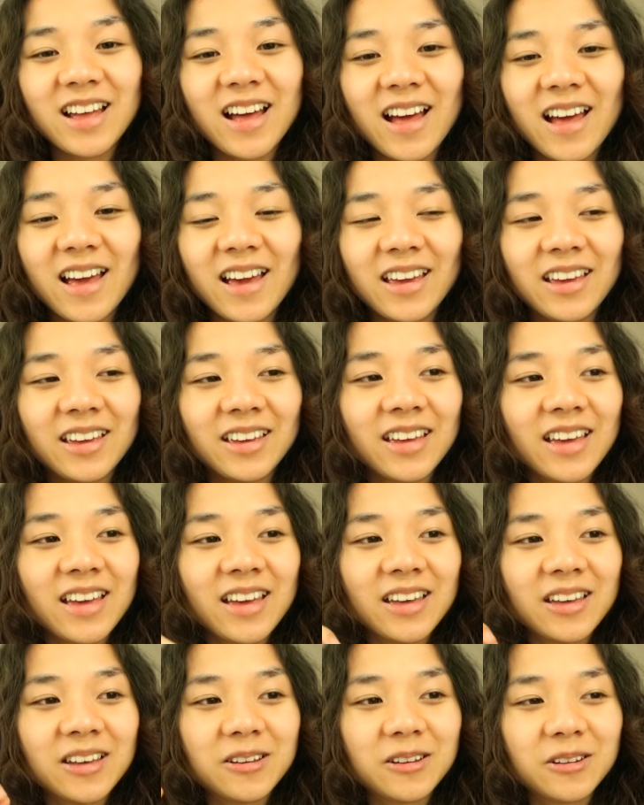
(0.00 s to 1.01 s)
I
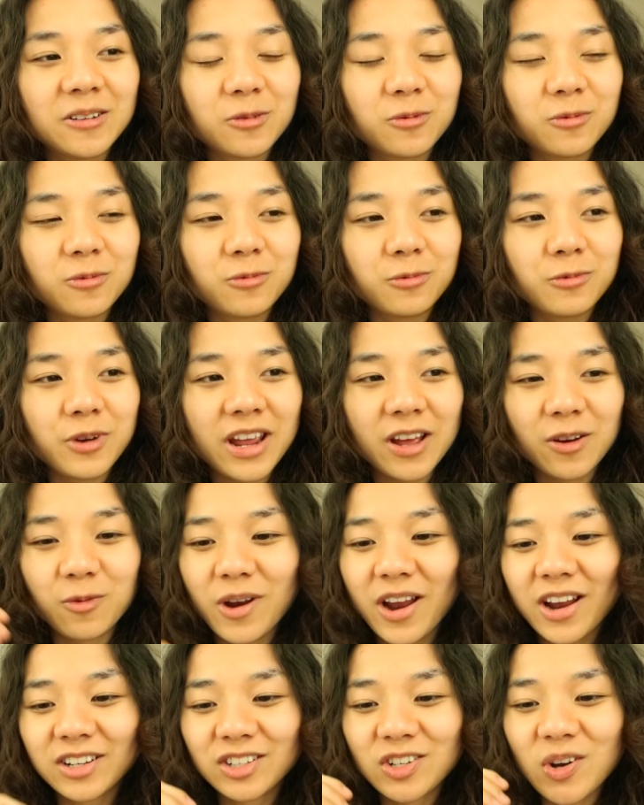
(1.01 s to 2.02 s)

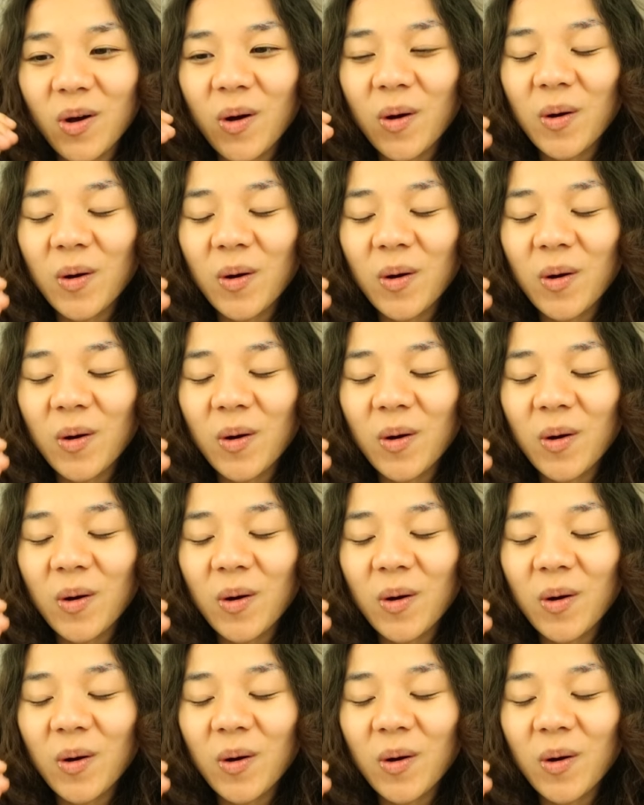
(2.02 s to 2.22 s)
rearrange